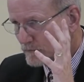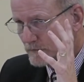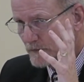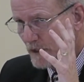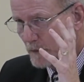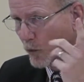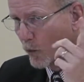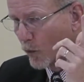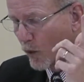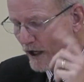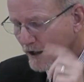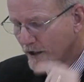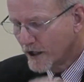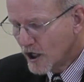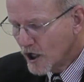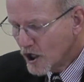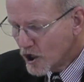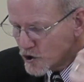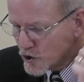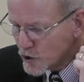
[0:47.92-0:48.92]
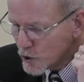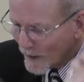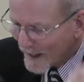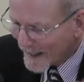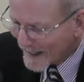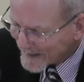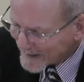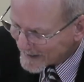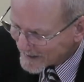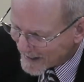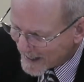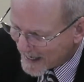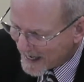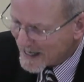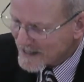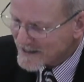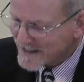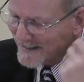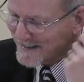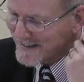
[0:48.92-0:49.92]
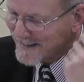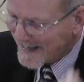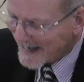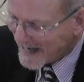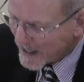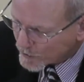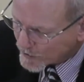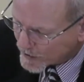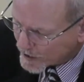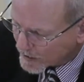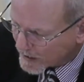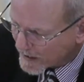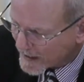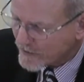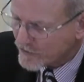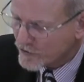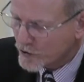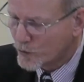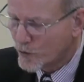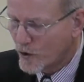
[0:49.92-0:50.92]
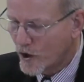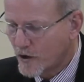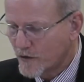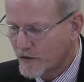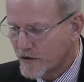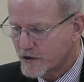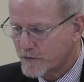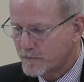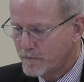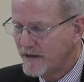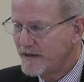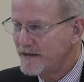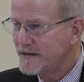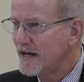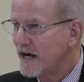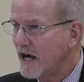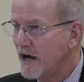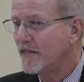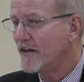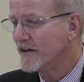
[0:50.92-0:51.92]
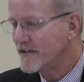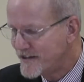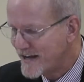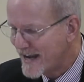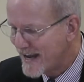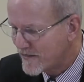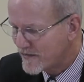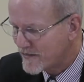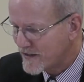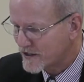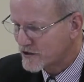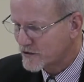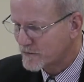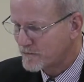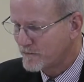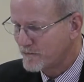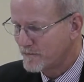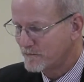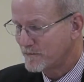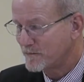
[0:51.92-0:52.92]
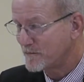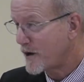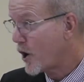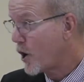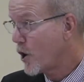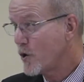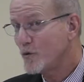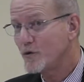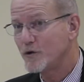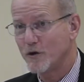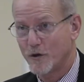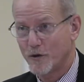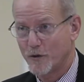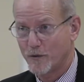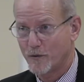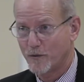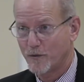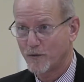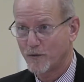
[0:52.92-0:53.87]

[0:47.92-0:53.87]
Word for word: Number one, you analyze and calculate the wrong that's been done, the debt that's owed you.